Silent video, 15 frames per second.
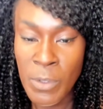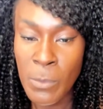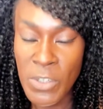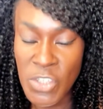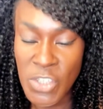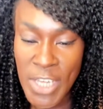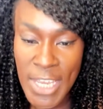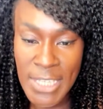
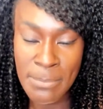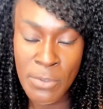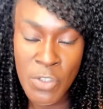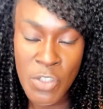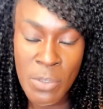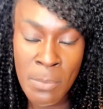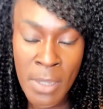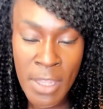Which takes me on
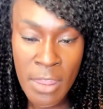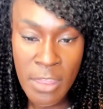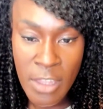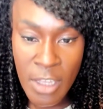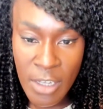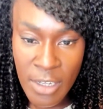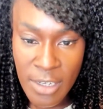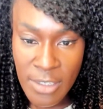to my
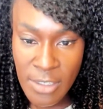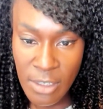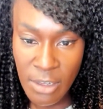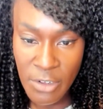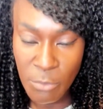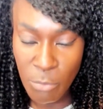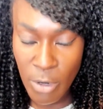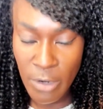third
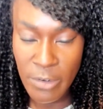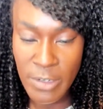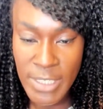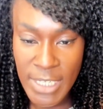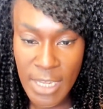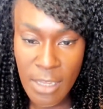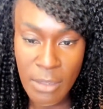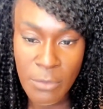kind of
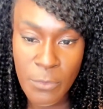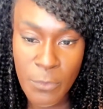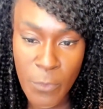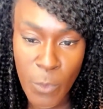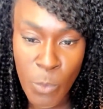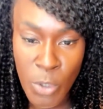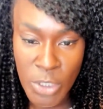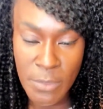priority
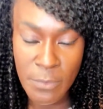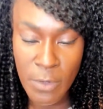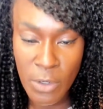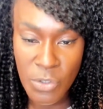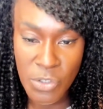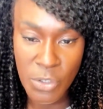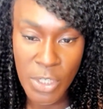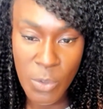for what to
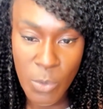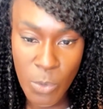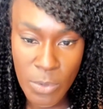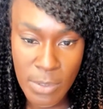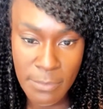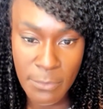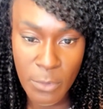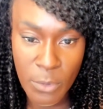focus on in
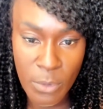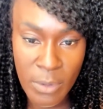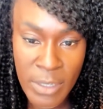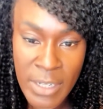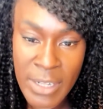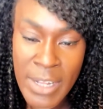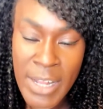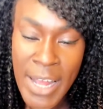quarter 4,
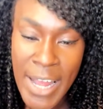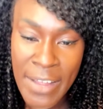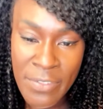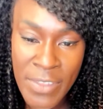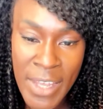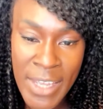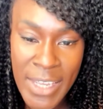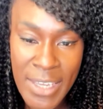
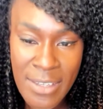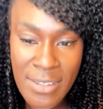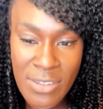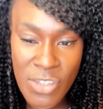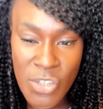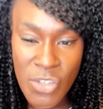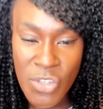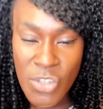and that is
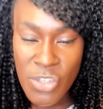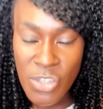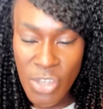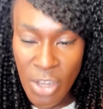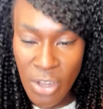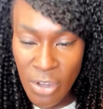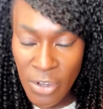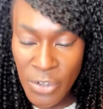to
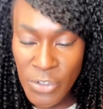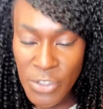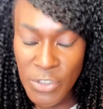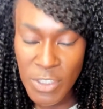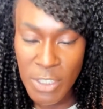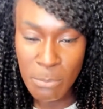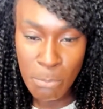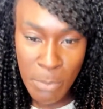start
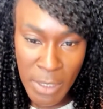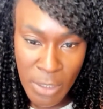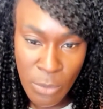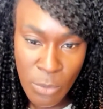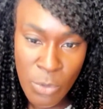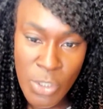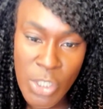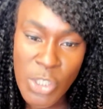to
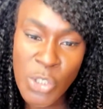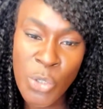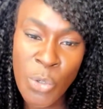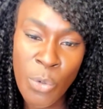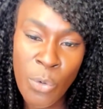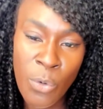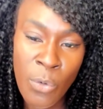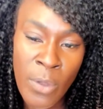build
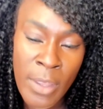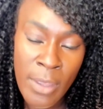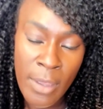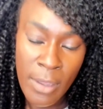your